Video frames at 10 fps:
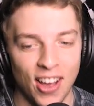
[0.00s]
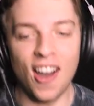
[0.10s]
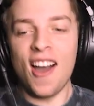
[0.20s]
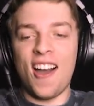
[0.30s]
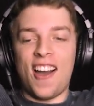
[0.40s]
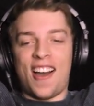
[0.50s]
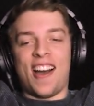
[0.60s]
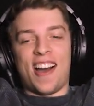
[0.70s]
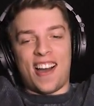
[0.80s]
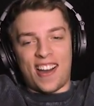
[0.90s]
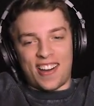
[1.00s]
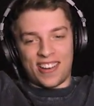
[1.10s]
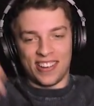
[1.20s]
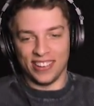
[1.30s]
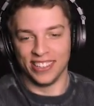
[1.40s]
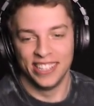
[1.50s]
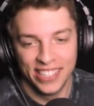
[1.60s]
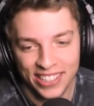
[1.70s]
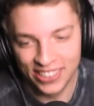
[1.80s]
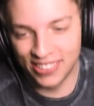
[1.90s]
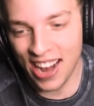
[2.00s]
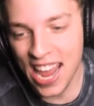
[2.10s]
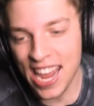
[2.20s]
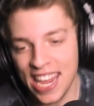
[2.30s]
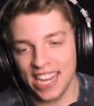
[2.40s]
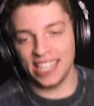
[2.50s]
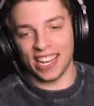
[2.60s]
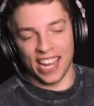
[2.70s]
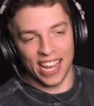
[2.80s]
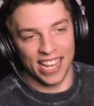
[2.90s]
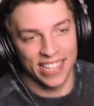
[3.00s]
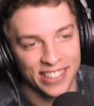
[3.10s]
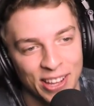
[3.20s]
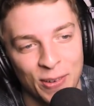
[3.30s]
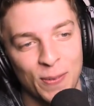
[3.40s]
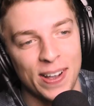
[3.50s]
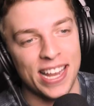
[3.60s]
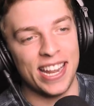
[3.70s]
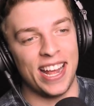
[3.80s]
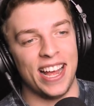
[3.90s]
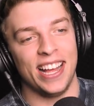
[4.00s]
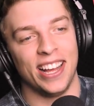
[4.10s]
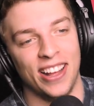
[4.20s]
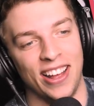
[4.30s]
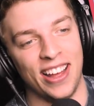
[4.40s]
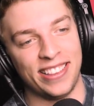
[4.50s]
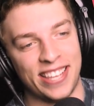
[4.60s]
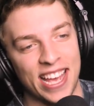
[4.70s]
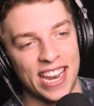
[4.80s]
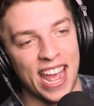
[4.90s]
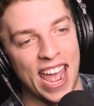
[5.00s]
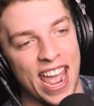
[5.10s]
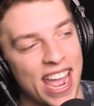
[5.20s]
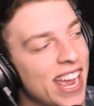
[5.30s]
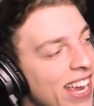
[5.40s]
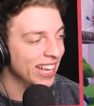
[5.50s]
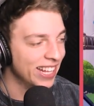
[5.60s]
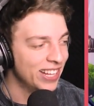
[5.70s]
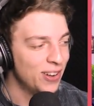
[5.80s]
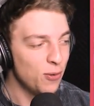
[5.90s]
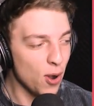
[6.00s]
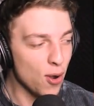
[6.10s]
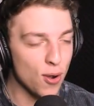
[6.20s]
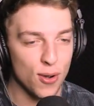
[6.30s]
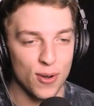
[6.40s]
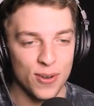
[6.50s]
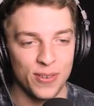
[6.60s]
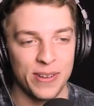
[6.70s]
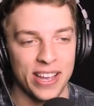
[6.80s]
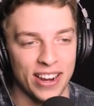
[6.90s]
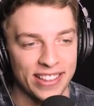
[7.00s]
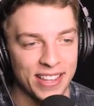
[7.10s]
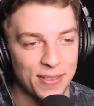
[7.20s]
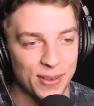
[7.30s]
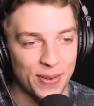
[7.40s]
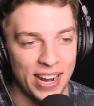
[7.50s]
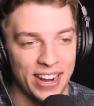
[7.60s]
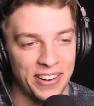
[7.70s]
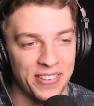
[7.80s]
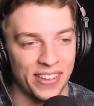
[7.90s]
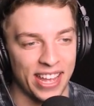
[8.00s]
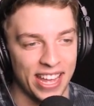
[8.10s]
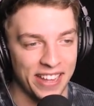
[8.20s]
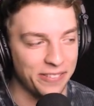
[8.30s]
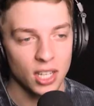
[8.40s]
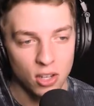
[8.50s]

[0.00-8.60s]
Oh! Raid is the winner of today. Woo! We got ourselves a winner over here.